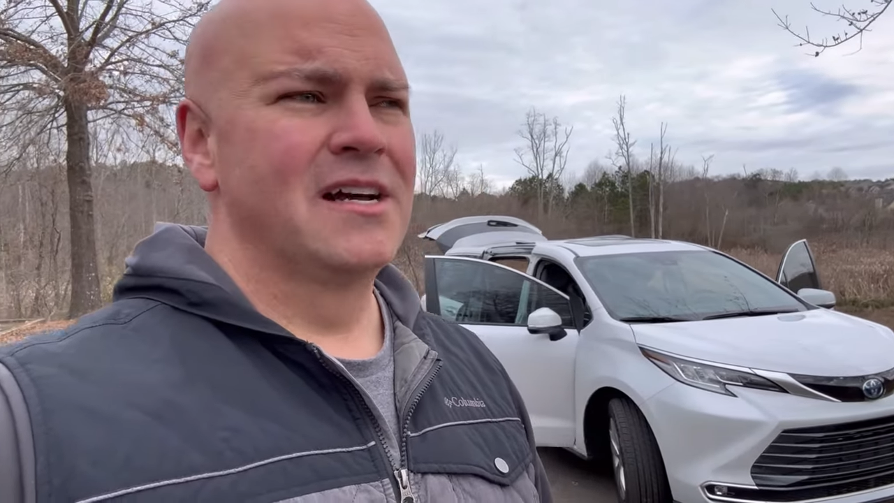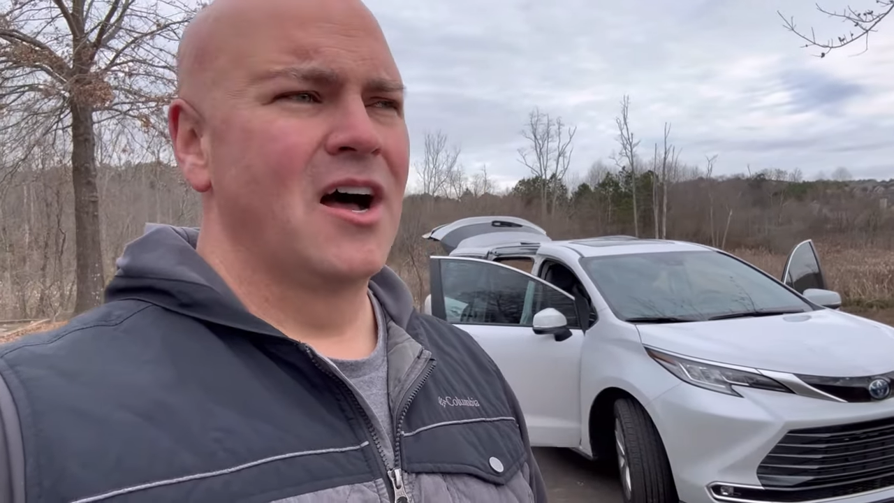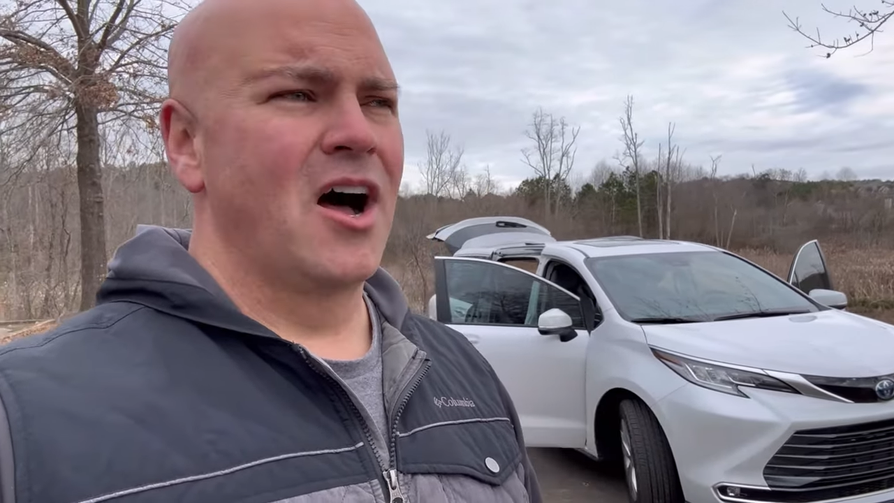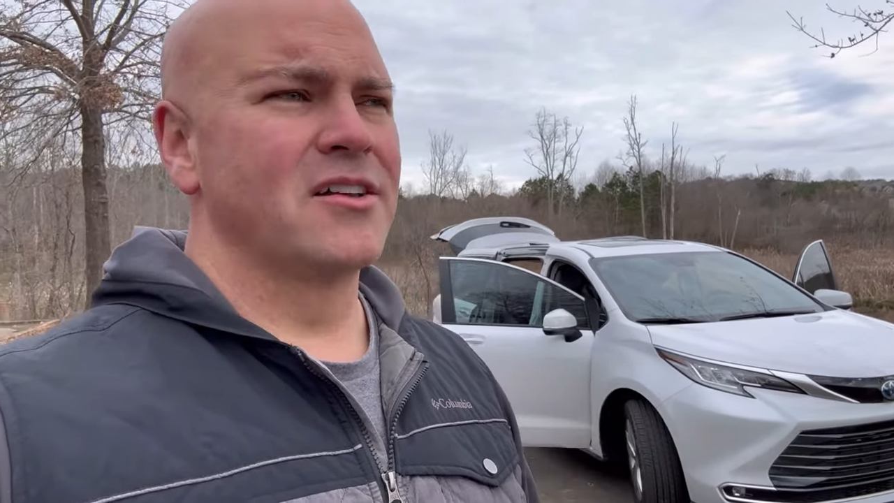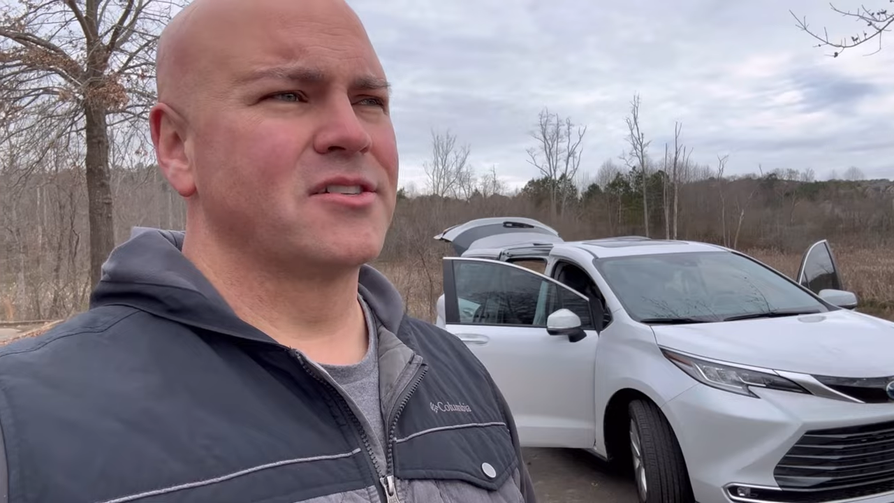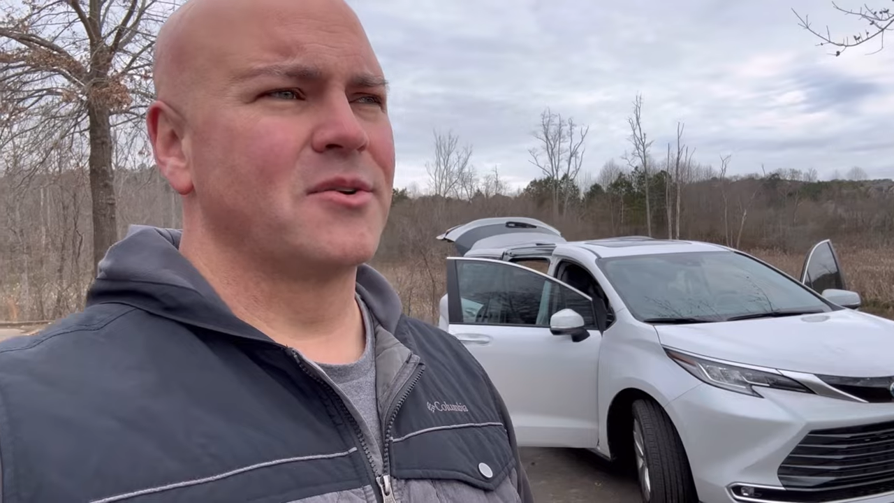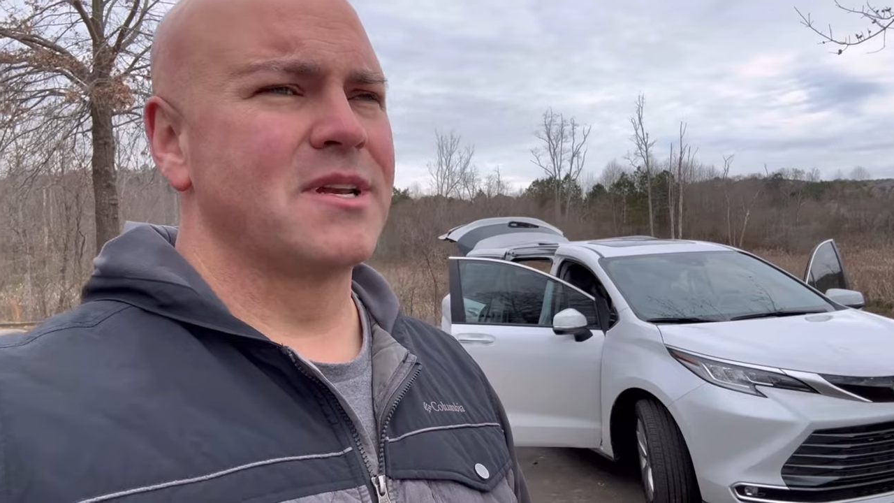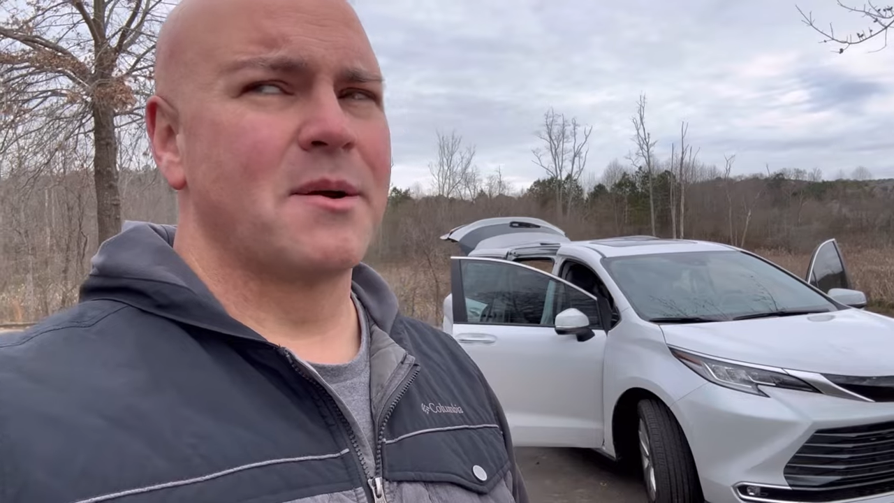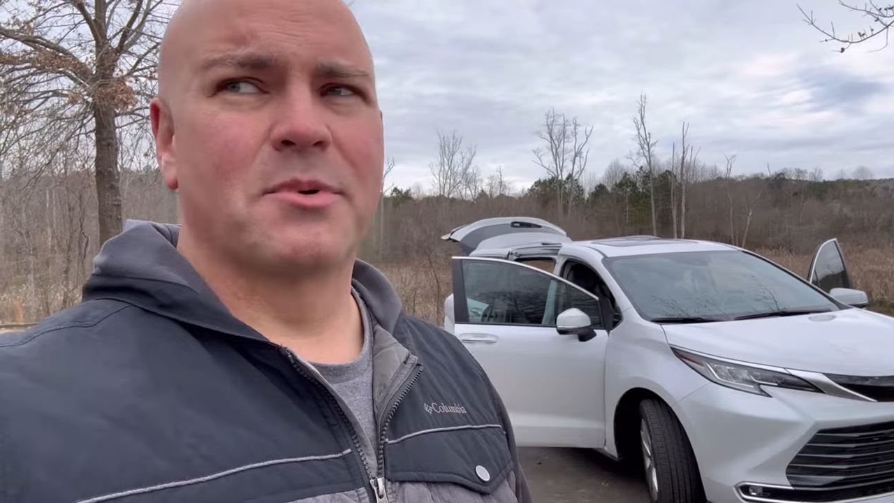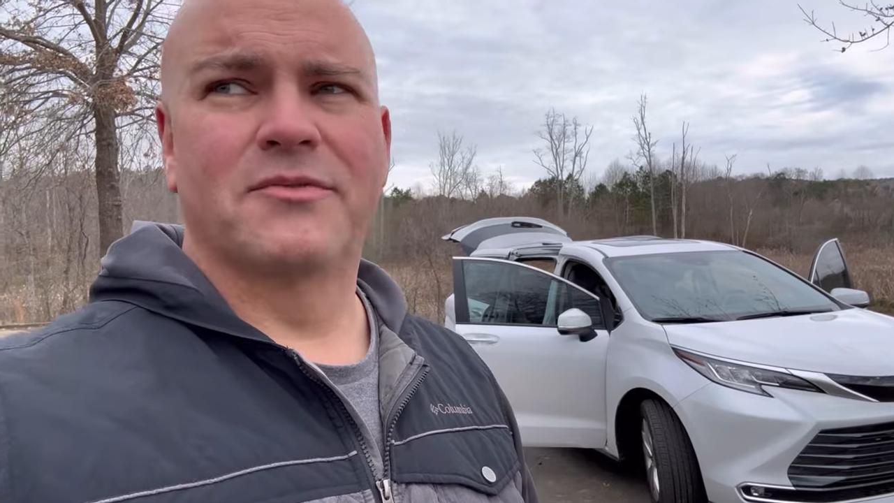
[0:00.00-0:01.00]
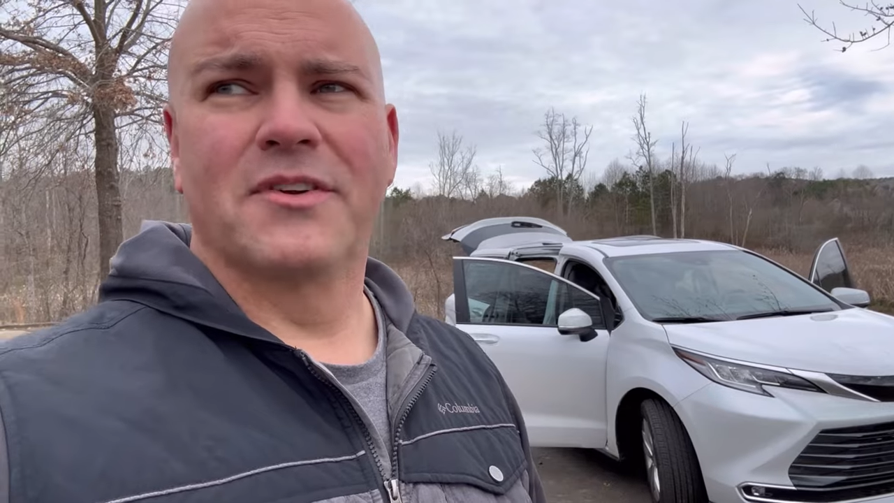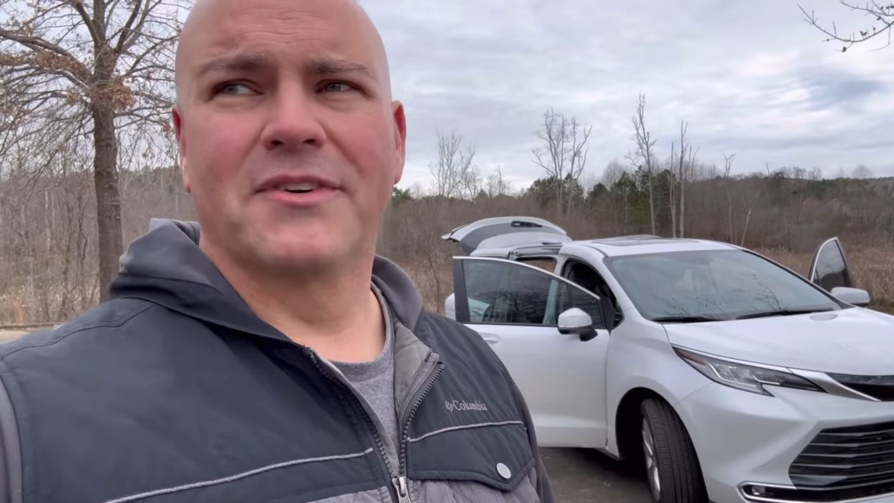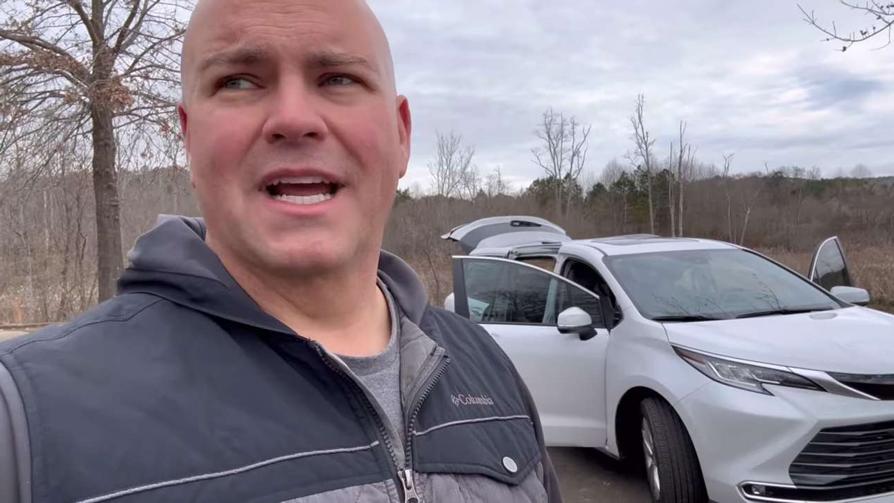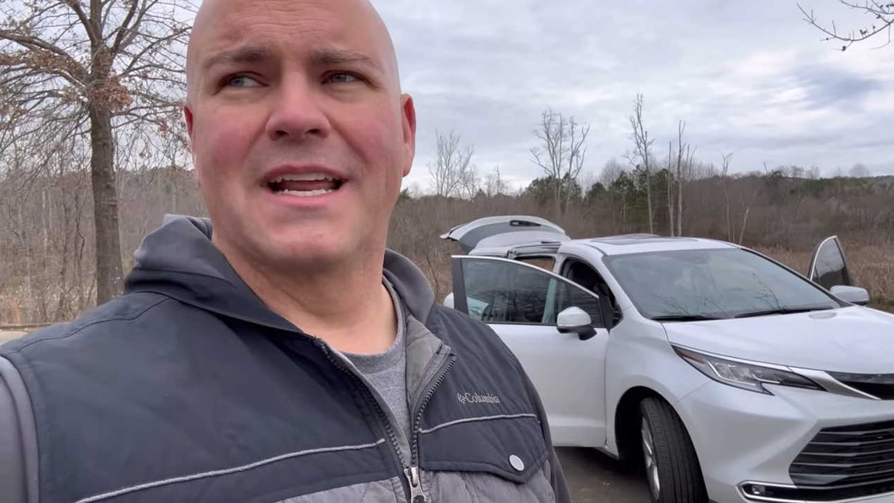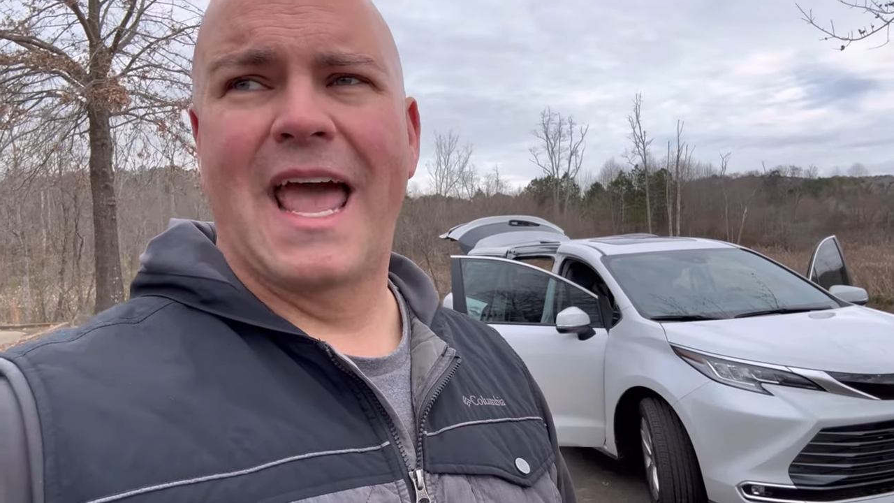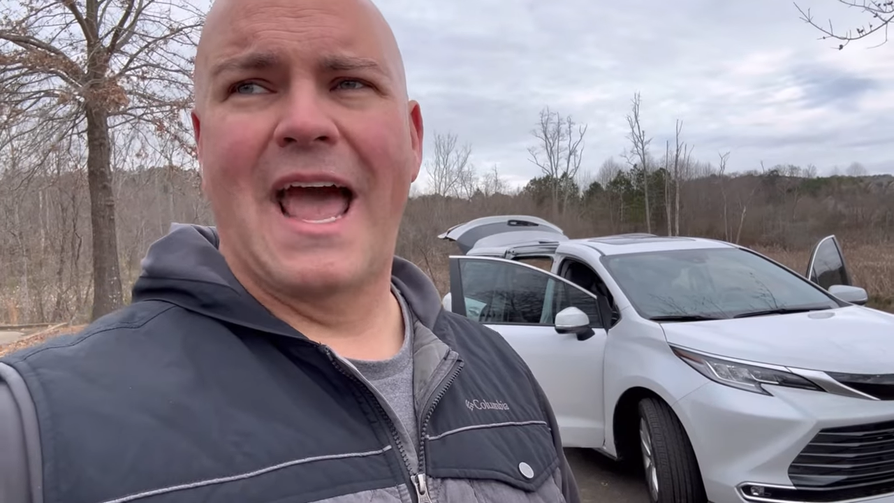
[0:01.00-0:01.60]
Also a number of different kind of